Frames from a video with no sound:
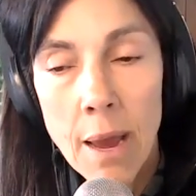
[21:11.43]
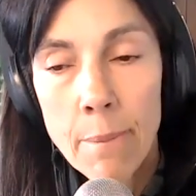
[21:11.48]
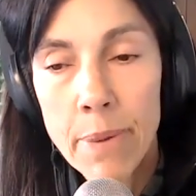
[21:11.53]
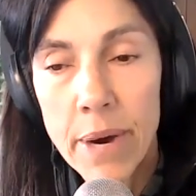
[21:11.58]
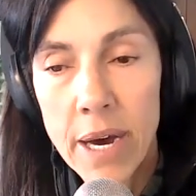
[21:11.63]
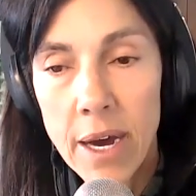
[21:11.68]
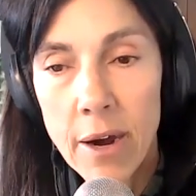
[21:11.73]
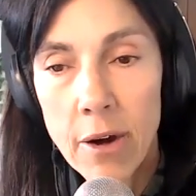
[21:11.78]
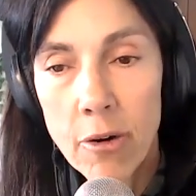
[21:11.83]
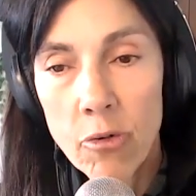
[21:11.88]

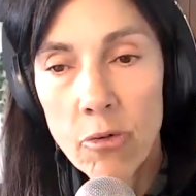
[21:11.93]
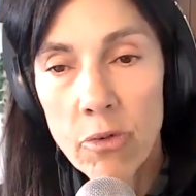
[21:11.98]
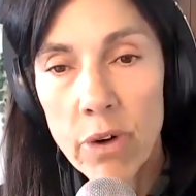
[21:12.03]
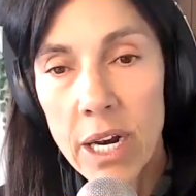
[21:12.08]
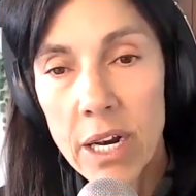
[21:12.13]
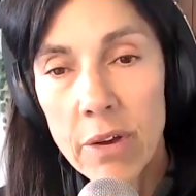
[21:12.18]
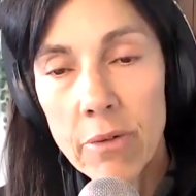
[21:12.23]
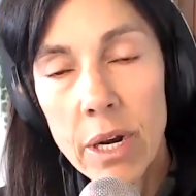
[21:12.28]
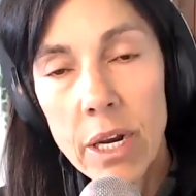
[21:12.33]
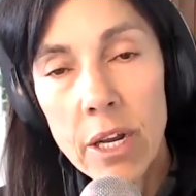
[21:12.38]
But
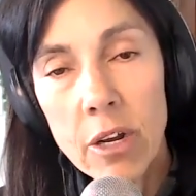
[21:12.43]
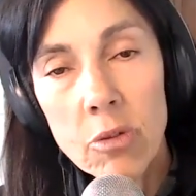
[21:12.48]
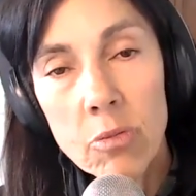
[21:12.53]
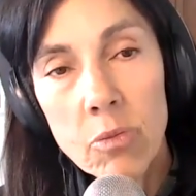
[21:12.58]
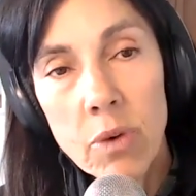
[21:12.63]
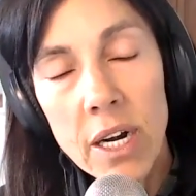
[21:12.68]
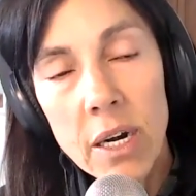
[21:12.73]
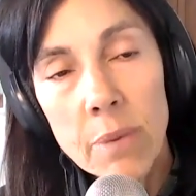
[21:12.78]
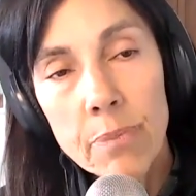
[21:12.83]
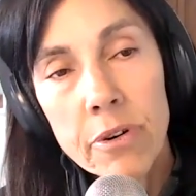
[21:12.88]
really, really good
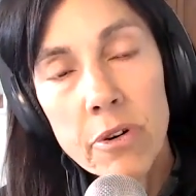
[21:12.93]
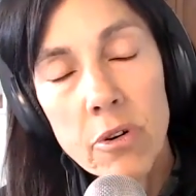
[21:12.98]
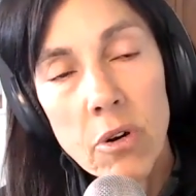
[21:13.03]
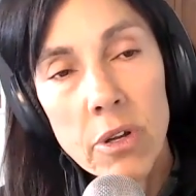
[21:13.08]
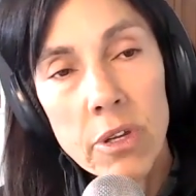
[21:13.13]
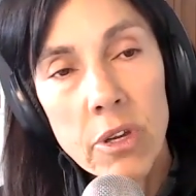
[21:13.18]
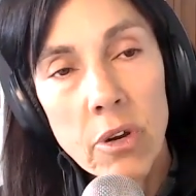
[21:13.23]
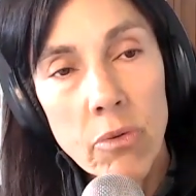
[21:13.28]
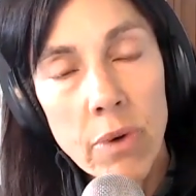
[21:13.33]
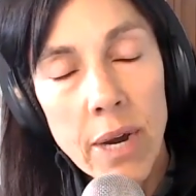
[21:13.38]
one to put
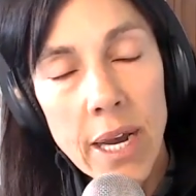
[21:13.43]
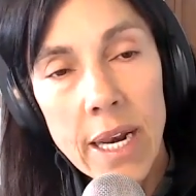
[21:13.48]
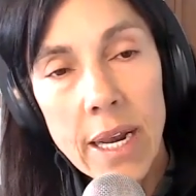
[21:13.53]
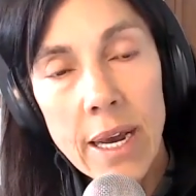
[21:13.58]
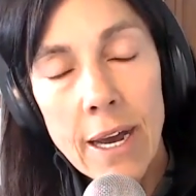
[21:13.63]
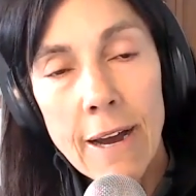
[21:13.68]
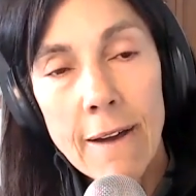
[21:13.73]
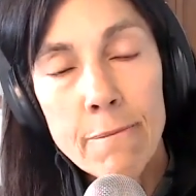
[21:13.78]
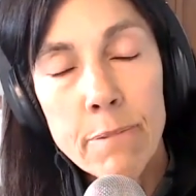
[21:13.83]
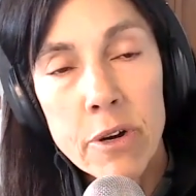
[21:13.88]
on your
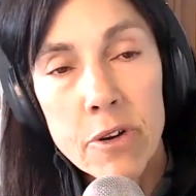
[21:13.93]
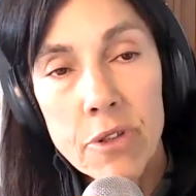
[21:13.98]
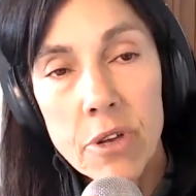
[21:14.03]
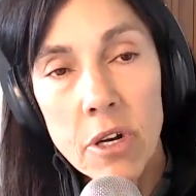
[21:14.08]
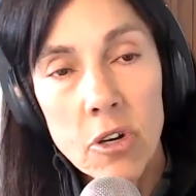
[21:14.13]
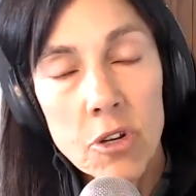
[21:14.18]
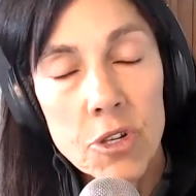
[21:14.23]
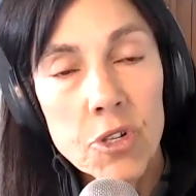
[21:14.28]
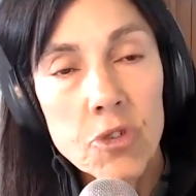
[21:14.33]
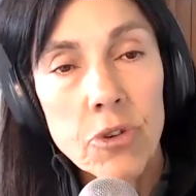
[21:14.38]
radar, both
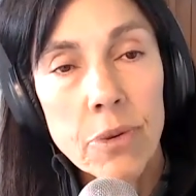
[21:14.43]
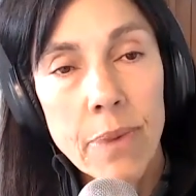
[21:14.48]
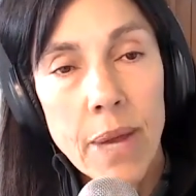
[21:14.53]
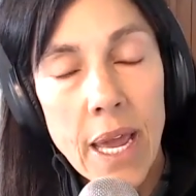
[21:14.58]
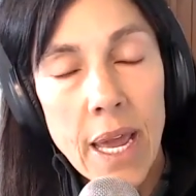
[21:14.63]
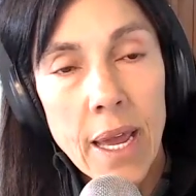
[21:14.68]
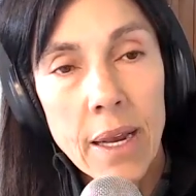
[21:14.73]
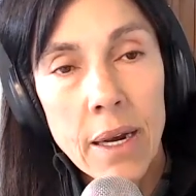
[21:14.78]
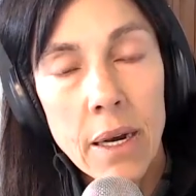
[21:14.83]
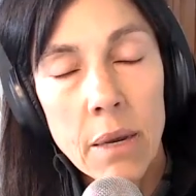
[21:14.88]
colostrum
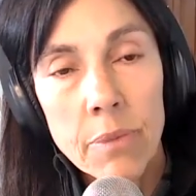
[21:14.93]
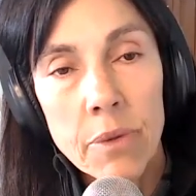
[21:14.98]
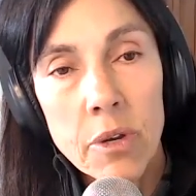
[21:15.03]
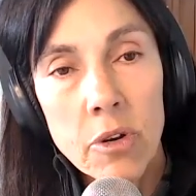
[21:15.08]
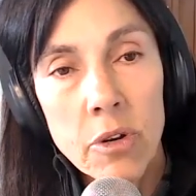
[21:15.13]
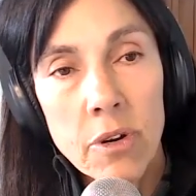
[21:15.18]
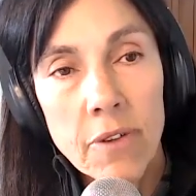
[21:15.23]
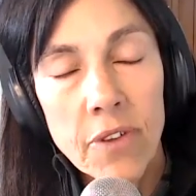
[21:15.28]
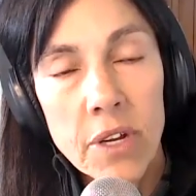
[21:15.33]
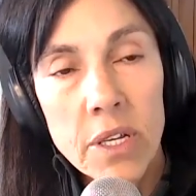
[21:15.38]
and
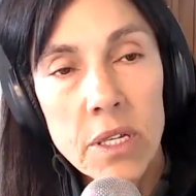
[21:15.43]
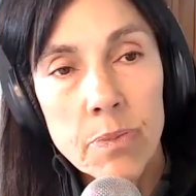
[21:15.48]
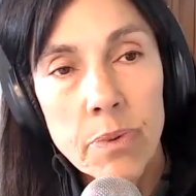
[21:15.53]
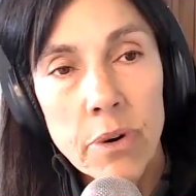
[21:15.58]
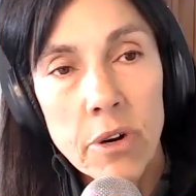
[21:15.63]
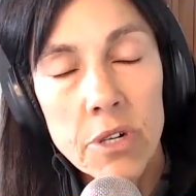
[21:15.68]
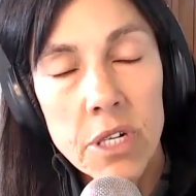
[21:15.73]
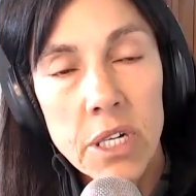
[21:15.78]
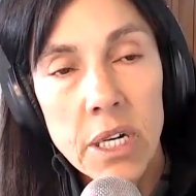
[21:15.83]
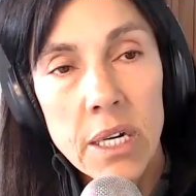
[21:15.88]
immune defense
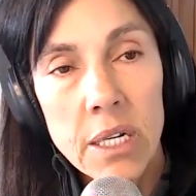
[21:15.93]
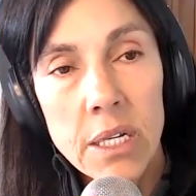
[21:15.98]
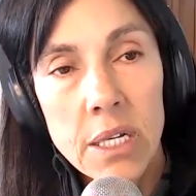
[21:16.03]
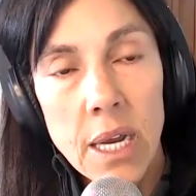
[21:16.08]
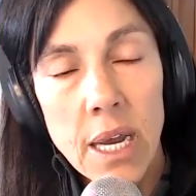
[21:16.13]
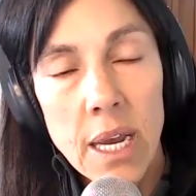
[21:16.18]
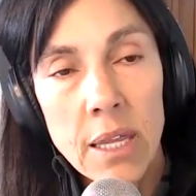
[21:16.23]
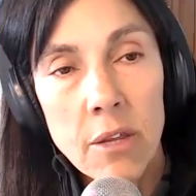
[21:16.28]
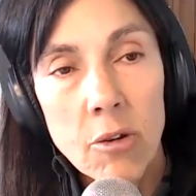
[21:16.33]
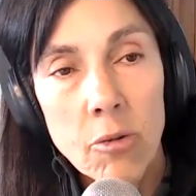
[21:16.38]
proteins,
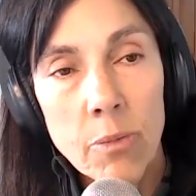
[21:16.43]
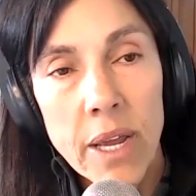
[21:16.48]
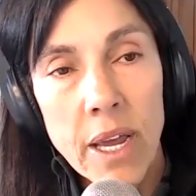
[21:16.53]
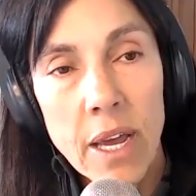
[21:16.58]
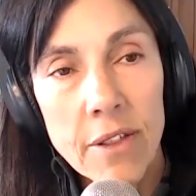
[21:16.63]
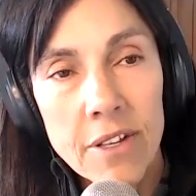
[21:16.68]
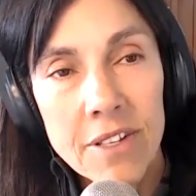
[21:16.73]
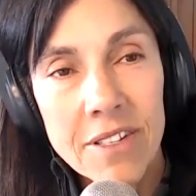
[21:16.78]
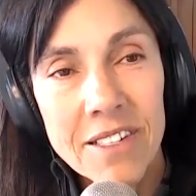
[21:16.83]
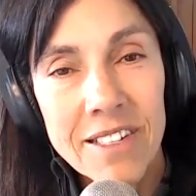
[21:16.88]
and there'll be
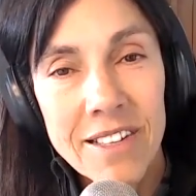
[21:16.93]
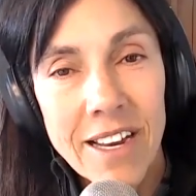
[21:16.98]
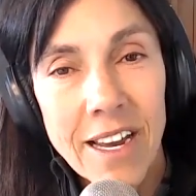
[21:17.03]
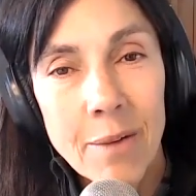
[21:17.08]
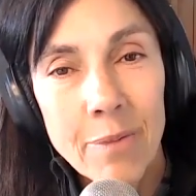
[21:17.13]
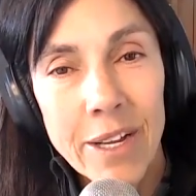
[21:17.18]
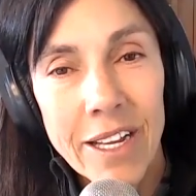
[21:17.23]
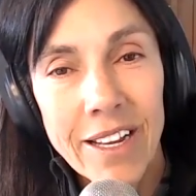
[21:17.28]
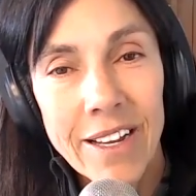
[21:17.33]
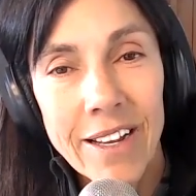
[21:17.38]
others
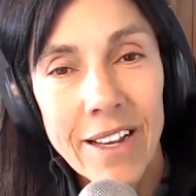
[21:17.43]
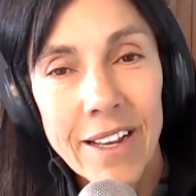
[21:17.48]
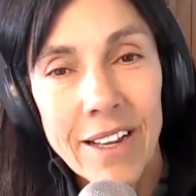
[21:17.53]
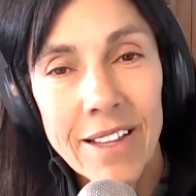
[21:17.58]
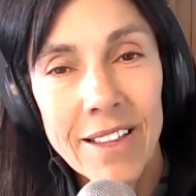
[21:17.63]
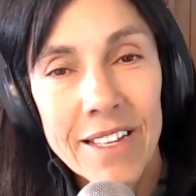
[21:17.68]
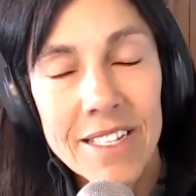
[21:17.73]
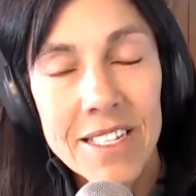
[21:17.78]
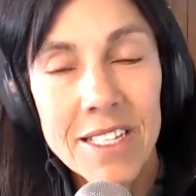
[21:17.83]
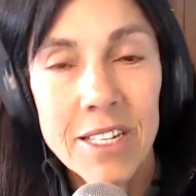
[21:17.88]
coming
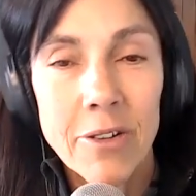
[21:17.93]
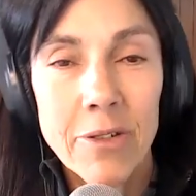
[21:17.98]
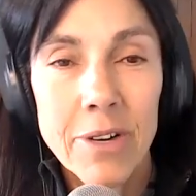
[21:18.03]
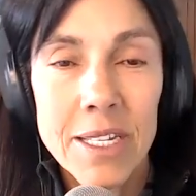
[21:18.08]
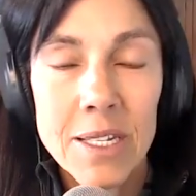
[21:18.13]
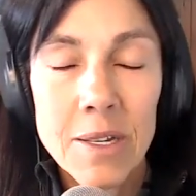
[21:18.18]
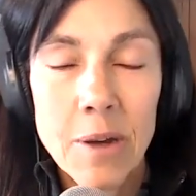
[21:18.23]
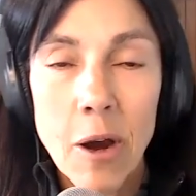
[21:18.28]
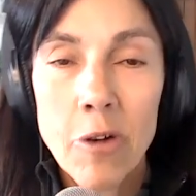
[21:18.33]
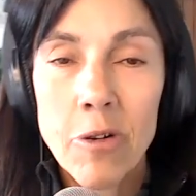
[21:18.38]
in this series.